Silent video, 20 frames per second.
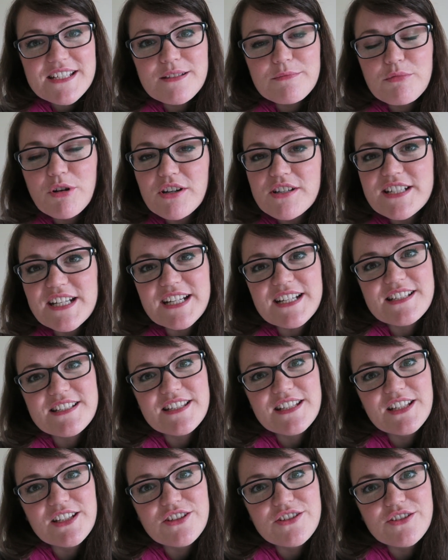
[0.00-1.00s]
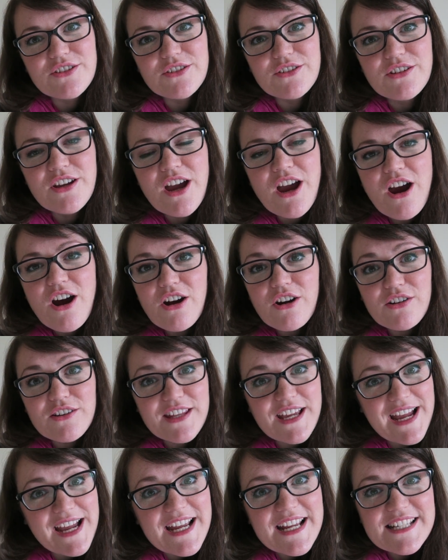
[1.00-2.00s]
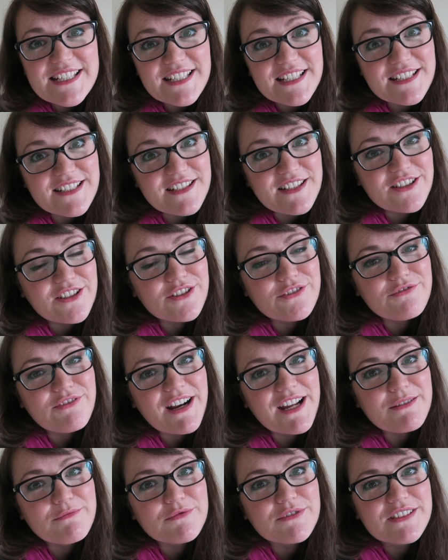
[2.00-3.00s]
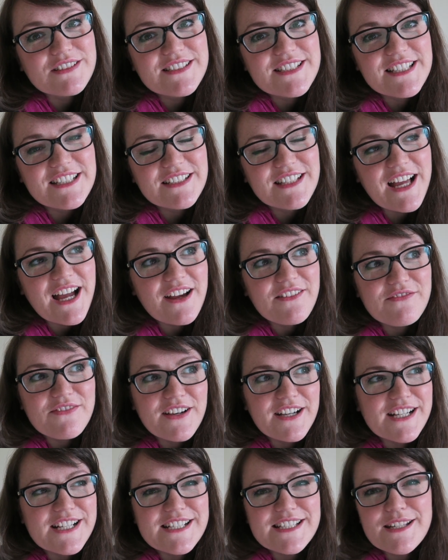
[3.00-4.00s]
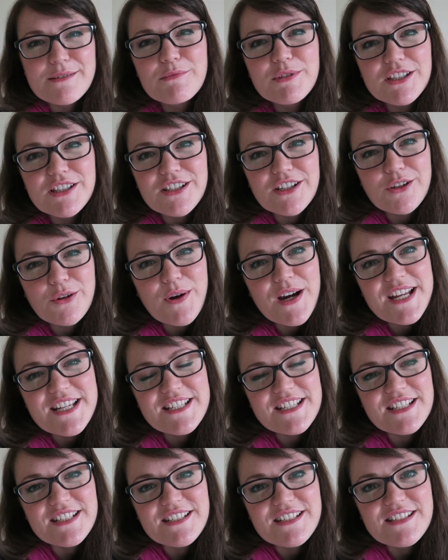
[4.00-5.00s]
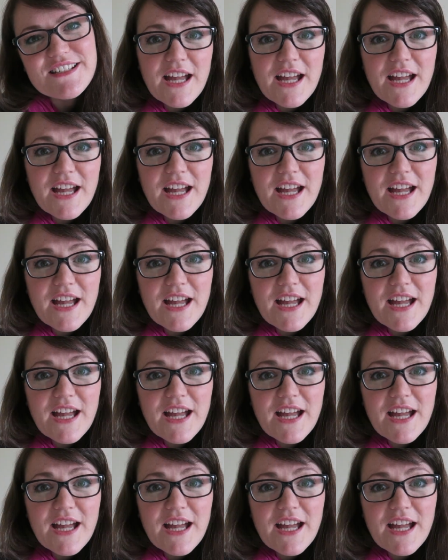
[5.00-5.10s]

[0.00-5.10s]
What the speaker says: The projects that you do or the essays that you write will still have very similar questions.